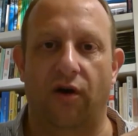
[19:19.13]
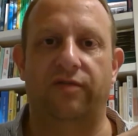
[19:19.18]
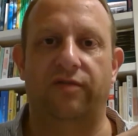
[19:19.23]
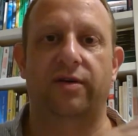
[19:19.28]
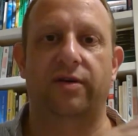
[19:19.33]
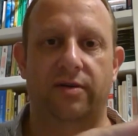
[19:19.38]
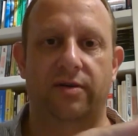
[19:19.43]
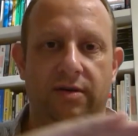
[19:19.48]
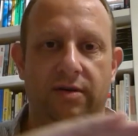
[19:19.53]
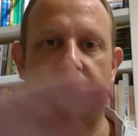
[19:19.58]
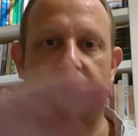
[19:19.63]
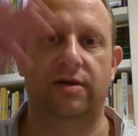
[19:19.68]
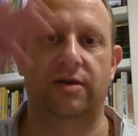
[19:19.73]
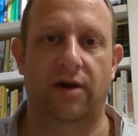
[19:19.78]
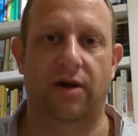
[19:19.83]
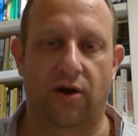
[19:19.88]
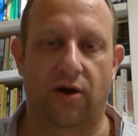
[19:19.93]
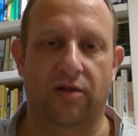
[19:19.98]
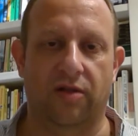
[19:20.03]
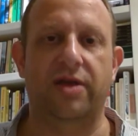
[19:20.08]
a whole thing. We're
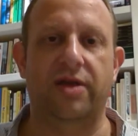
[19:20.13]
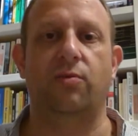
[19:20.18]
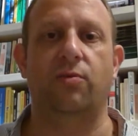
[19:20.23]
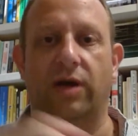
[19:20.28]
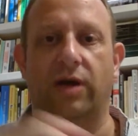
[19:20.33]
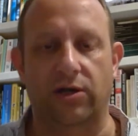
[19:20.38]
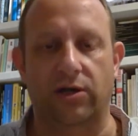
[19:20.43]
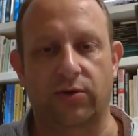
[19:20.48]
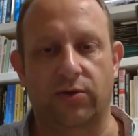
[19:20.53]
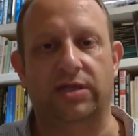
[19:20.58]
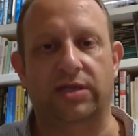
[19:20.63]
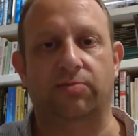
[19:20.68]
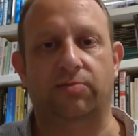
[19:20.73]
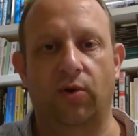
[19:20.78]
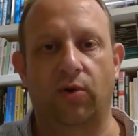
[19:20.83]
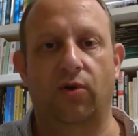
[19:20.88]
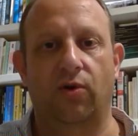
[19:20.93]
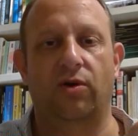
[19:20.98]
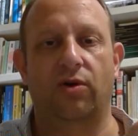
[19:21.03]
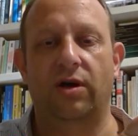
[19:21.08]
going to explore
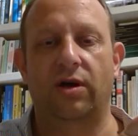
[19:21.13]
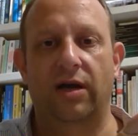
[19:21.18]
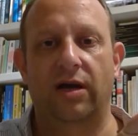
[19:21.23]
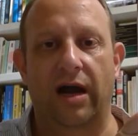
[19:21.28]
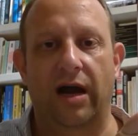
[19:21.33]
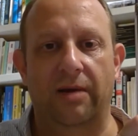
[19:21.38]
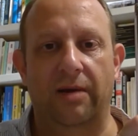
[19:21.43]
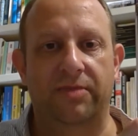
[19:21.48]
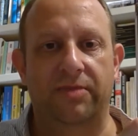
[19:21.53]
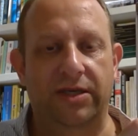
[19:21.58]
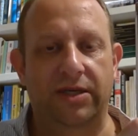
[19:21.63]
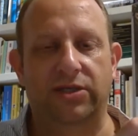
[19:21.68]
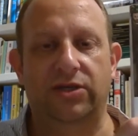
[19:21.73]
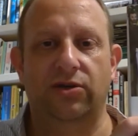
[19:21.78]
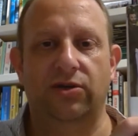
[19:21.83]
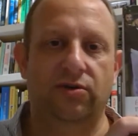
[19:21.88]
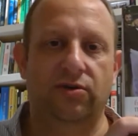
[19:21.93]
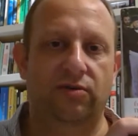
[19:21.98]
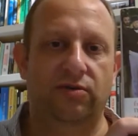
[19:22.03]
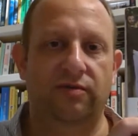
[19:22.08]
these 2
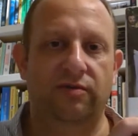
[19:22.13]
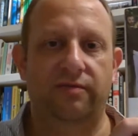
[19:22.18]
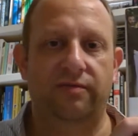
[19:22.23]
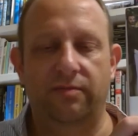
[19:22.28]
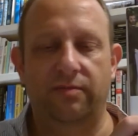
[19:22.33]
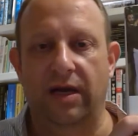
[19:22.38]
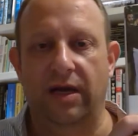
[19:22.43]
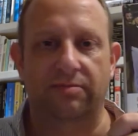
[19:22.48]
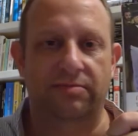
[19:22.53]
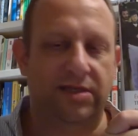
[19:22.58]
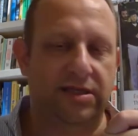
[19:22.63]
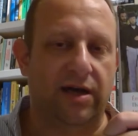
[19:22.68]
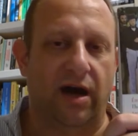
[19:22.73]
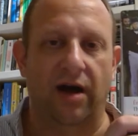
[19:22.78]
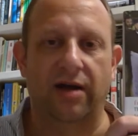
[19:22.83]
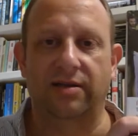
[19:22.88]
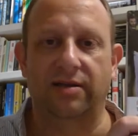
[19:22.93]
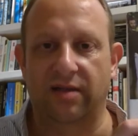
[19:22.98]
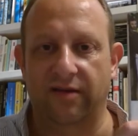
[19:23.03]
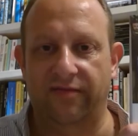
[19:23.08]
sides of the
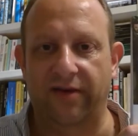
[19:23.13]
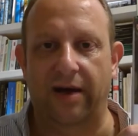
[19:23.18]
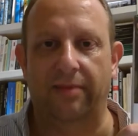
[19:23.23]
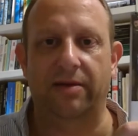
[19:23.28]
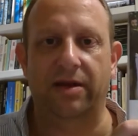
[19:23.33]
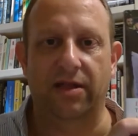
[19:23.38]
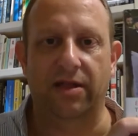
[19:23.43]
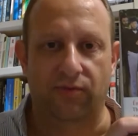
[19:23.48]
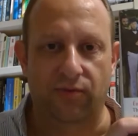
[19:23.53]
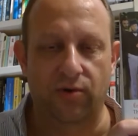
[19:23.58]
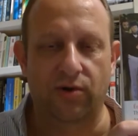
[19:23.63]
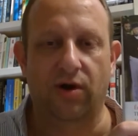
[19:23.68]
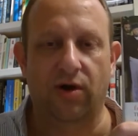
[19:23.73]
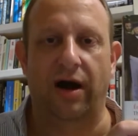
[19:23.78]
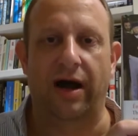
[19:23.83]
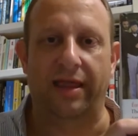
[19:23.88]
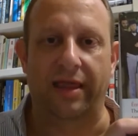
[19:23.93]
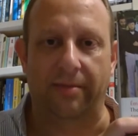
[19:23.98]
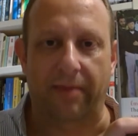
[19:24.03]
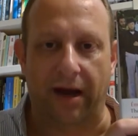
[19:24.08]
family, the Rougon and the
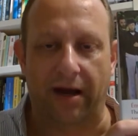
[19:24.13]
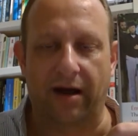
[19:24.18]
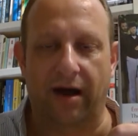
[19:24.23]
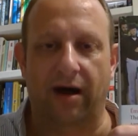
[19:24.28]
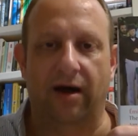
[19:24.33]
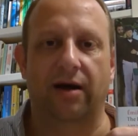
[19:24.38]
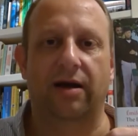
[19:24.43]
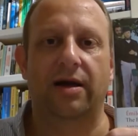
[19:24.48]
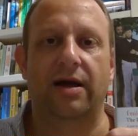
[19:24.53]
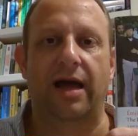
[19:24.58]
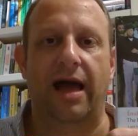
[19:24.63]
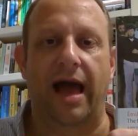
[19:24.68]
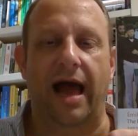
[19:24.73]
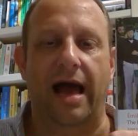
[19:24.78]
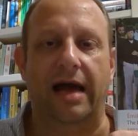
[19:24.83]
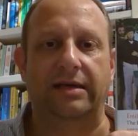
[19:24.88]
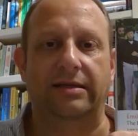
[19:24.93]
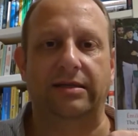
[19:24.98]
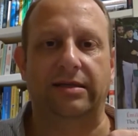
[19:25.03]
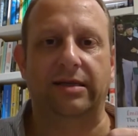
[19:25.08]
Macquart, and
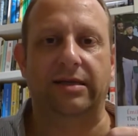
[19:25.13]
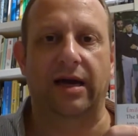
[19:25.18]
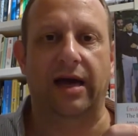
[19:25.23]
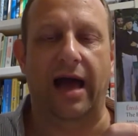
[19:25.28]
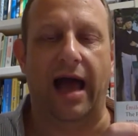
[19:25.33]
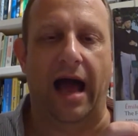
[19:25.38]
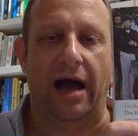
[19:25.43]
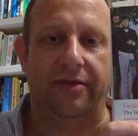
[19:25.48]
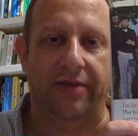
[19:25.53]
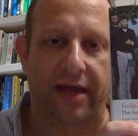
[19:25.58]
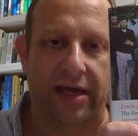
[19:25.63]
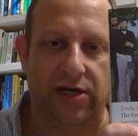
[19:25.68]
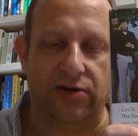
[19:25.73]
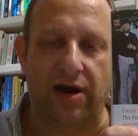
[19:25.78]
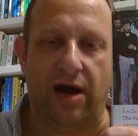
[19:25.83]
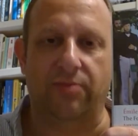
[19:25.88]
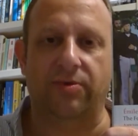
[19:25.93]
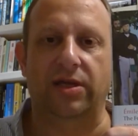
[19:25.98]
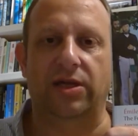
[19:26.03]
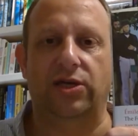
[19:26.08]
how they interact with each
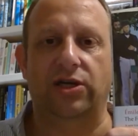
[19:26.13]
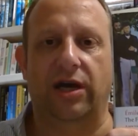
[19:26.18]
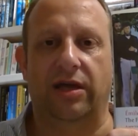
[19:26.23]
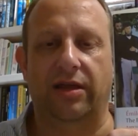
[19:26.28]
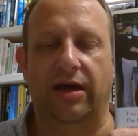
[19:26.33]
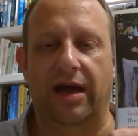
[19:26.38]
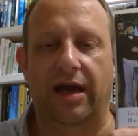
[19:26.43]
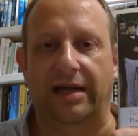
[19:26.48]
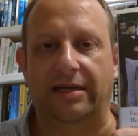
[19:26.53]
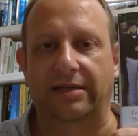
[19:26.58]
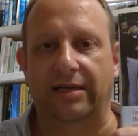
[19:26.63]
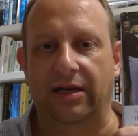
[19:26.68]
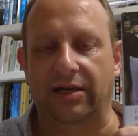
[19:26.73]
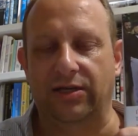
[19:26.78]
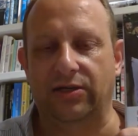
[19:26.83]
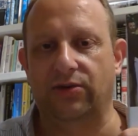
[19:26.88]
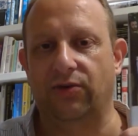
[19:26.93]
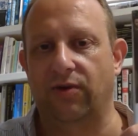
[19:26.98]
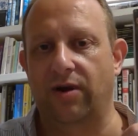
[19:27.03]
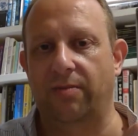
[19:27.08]
other, and tell a story
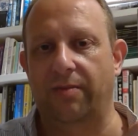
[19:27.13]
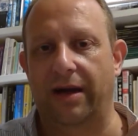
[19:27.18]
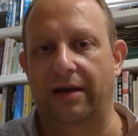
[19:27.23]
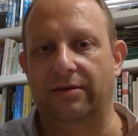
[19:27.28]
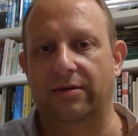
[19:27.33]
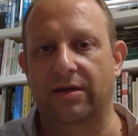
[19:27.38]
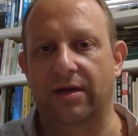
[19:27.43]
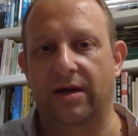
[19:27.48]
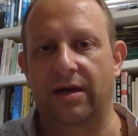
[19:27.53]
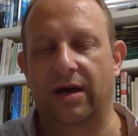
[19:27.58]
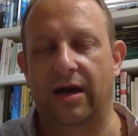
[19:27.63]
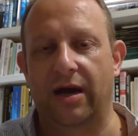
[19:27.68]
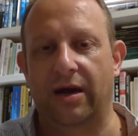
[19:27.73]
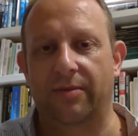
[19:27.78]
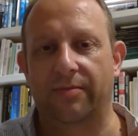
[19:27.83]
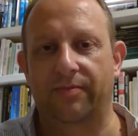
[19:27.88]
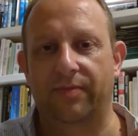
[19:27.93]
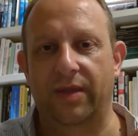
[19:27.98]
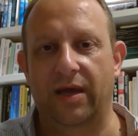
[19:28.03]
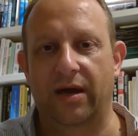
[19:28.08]
about
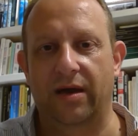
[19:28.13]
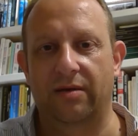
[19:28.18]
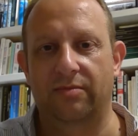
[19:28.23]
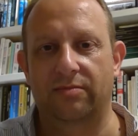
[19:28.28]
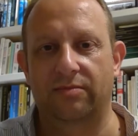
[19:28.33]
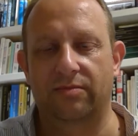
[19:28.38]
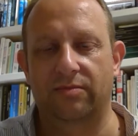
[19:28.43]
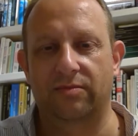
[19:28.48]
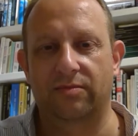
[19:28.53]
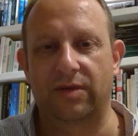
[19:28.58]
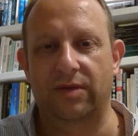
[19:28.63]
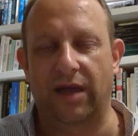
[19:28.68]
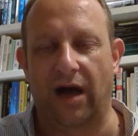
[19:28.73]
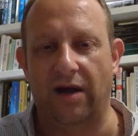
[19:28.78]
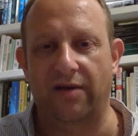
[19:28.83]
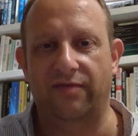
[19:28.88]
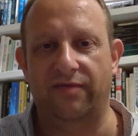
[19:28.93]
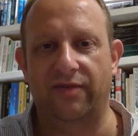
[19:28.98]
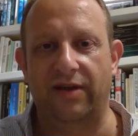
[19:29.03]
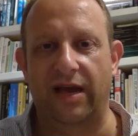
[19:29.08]
life in
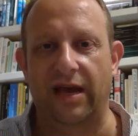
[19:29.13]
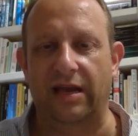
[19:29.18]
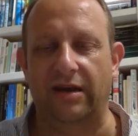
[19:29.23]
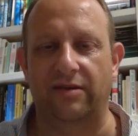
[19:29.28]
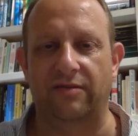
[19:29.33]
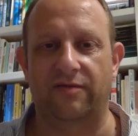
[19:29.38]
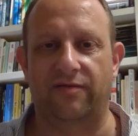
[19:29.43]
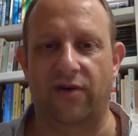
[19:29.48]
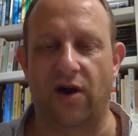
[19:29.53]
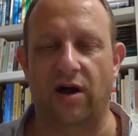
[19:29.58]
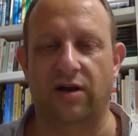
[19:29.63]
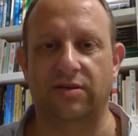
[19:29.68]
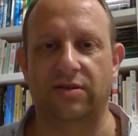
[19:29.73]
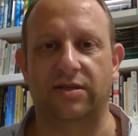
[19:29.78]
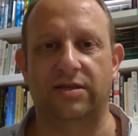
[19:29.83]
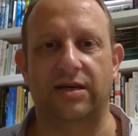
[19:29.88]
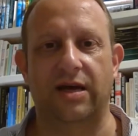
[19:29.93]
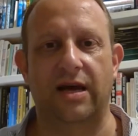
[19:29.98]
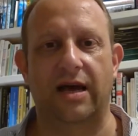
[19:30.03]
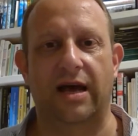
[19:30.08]
France
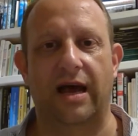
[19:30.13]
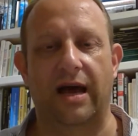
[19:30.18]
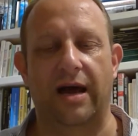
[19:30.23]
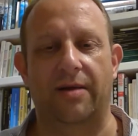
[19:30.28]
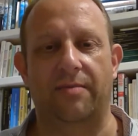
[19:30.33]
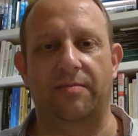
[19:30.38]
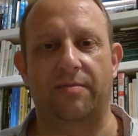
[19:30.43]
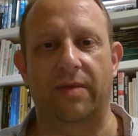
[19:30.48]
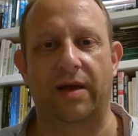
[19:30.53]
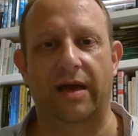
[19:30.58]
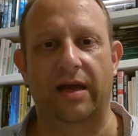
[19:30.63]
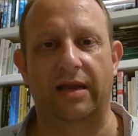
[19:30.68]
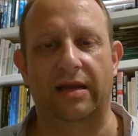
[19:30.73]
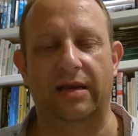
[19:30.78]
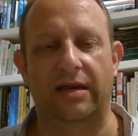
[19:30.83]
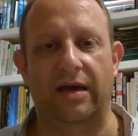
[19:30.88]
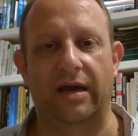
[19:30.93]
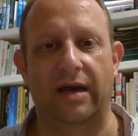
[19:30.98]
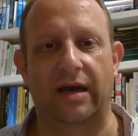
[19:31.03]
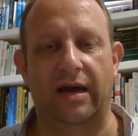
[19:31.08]
in
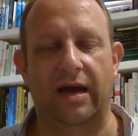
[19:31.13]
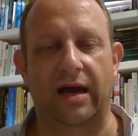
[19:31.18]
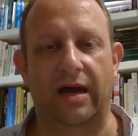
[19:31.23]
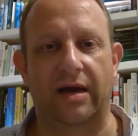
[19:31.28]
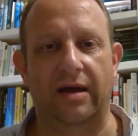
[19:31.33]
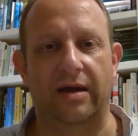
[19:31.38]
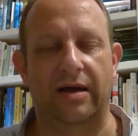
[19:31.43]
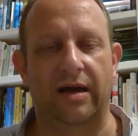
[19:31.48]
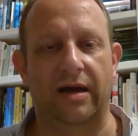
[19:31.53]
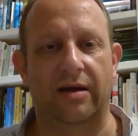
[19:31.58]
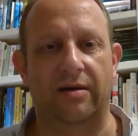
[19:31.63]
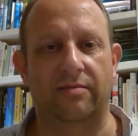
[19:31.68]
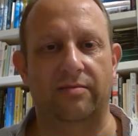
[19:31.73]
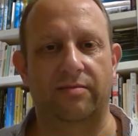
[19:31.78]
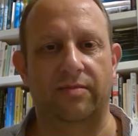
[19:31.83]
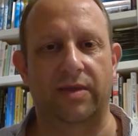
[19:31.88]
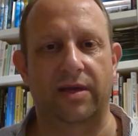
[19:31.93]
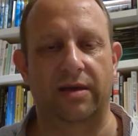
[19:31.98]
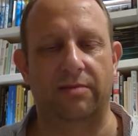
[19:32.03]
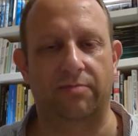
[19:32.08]
the
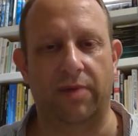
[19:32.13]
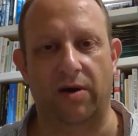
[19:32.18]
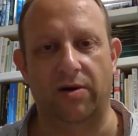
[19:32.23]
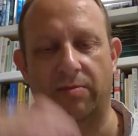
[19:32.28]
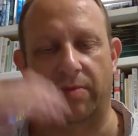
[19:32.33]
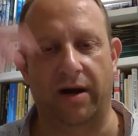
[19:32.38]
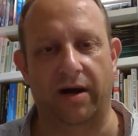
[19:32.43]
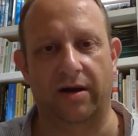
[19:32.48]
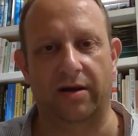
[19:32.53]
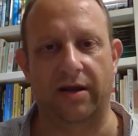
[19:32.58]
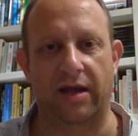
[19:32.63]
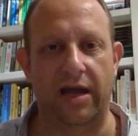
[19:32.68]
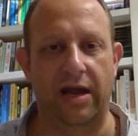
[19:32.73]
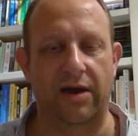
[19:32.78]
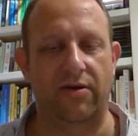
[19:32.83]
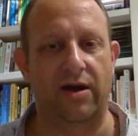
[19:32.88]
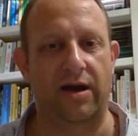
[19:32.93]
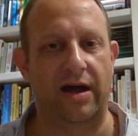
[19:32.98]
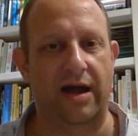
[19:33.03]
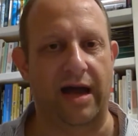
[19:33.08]
Bonaparte era
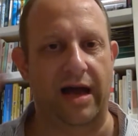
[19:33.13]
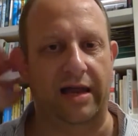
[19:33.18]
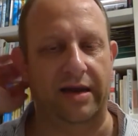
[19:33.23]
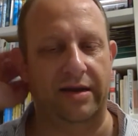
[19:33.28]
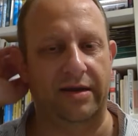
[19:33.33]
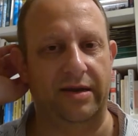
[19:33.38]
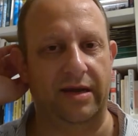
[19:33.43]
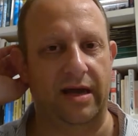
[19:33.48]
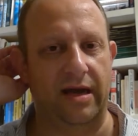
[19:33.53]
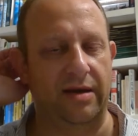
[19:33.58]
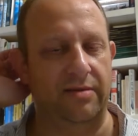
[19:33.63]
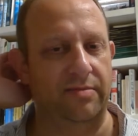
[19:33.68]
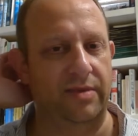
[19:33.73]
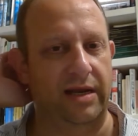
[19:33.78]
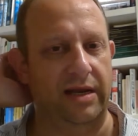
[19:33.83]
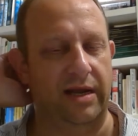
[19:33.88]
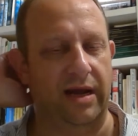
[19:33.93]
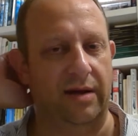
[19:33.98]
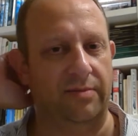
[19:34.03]
and leading up to the